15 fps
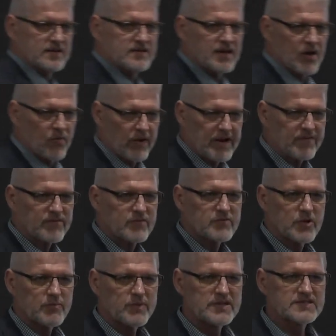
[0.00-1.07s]
away from
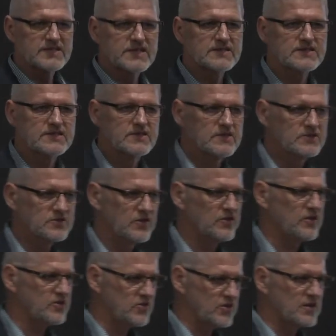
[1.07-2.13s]
your business, so
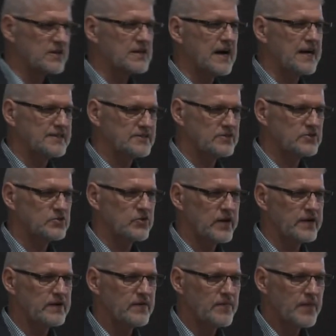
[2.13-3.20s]
that you can
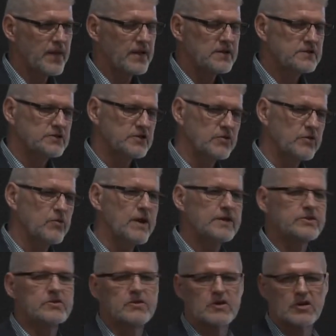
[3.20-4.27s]
concentrate. So we went
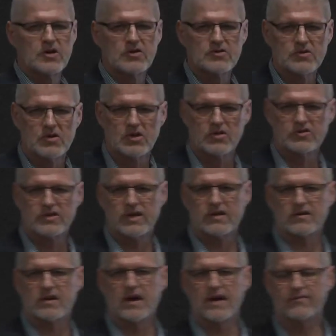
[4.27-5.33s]
to a local hotel
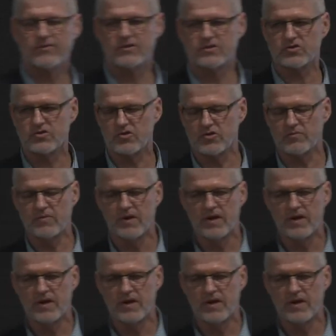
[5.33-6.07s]
conference room,